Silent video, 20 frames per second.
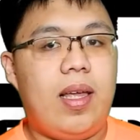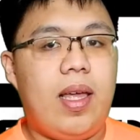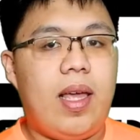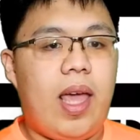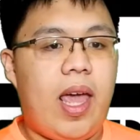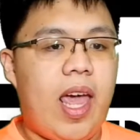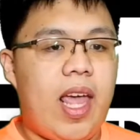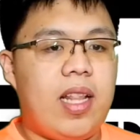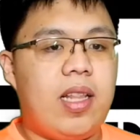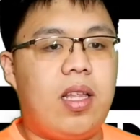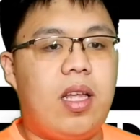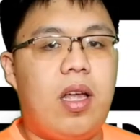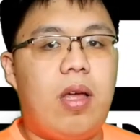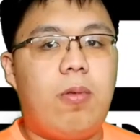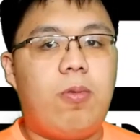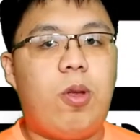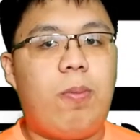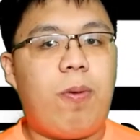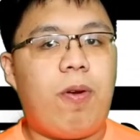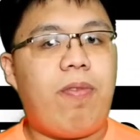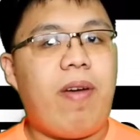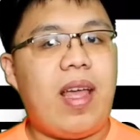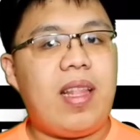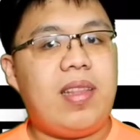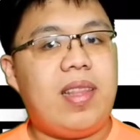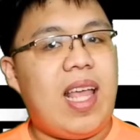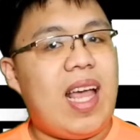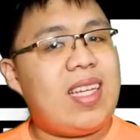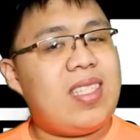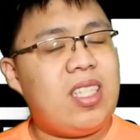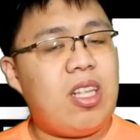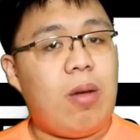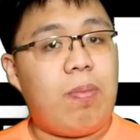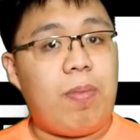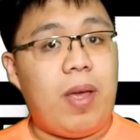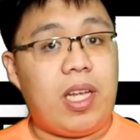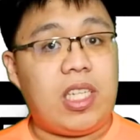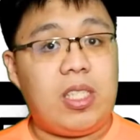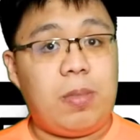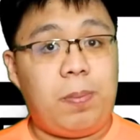and to provide desktop
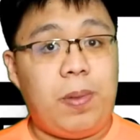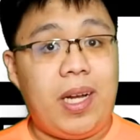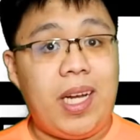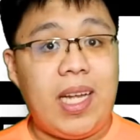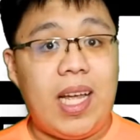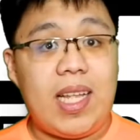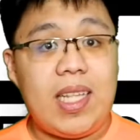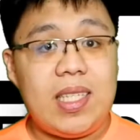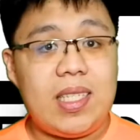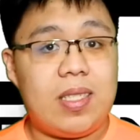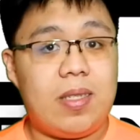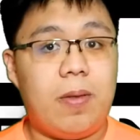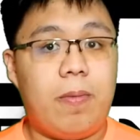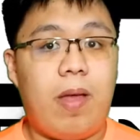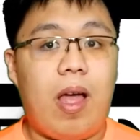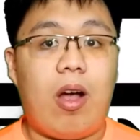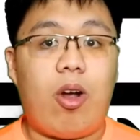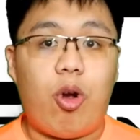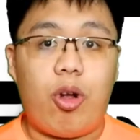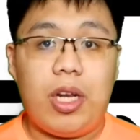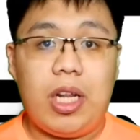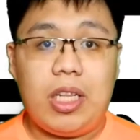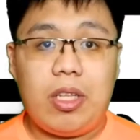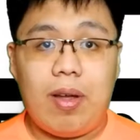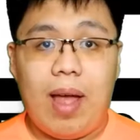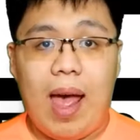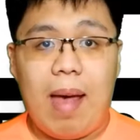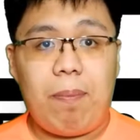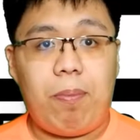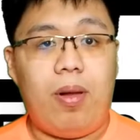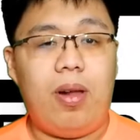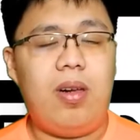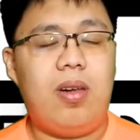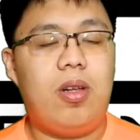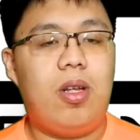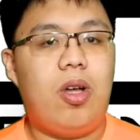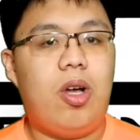experience, according to Apple,